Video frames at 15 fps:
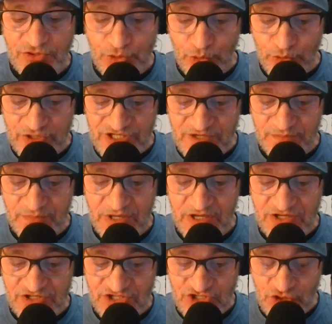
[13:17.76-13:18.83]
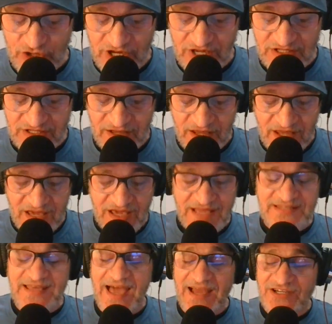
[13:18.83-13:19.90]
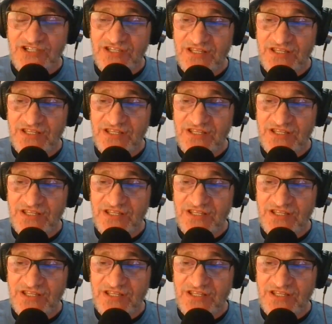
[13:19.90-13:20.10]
tourism circuit. It's actually